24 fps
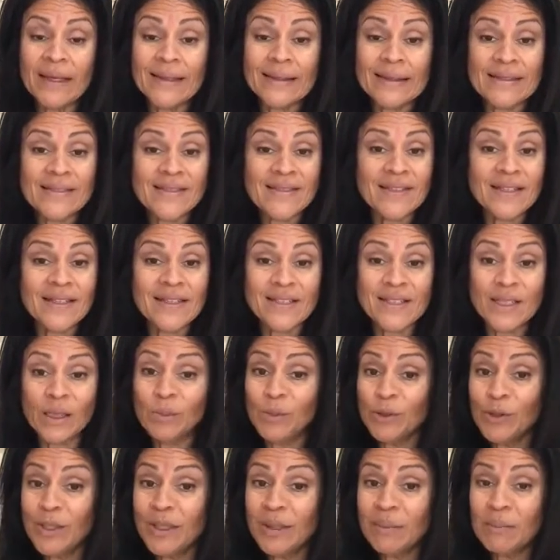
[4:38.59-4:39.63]
And I say
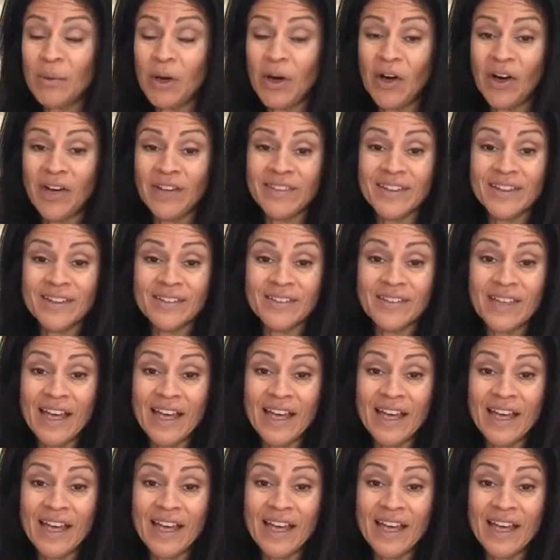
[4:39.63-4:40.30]
double up on the